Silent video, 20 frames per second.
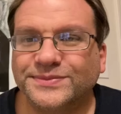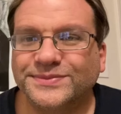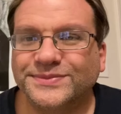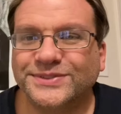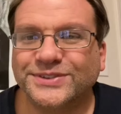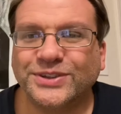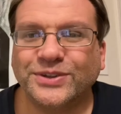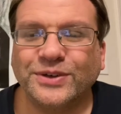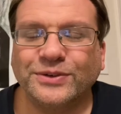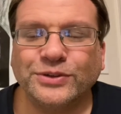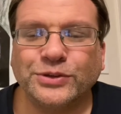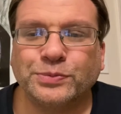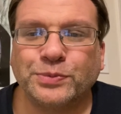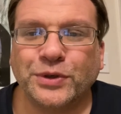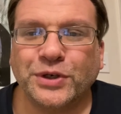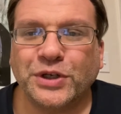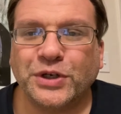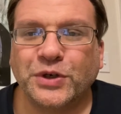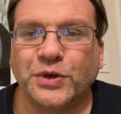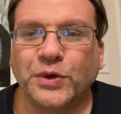So that was
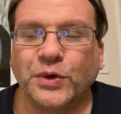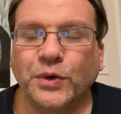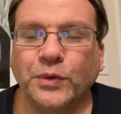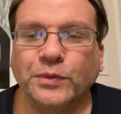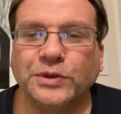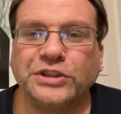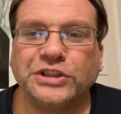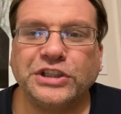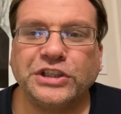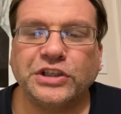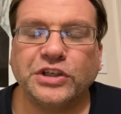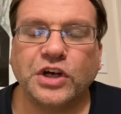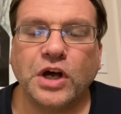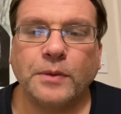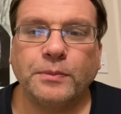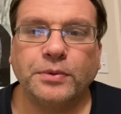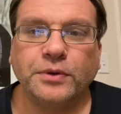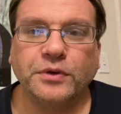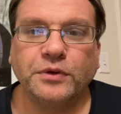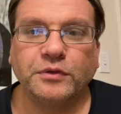pretty cool. We see a
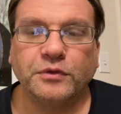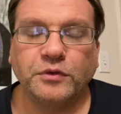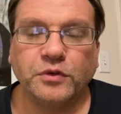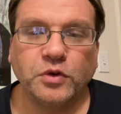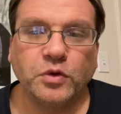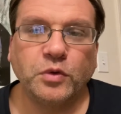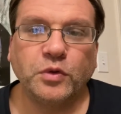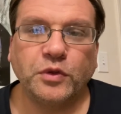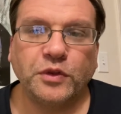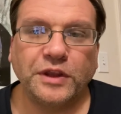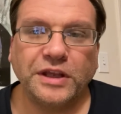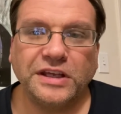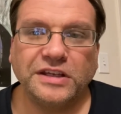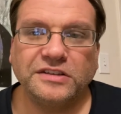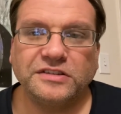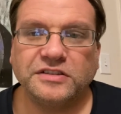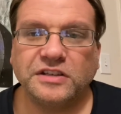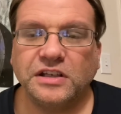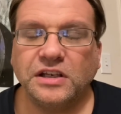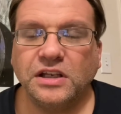couple of new
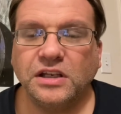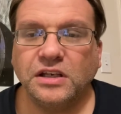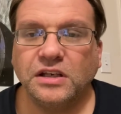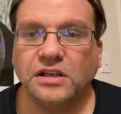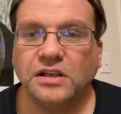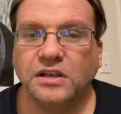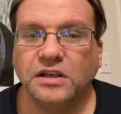things in it.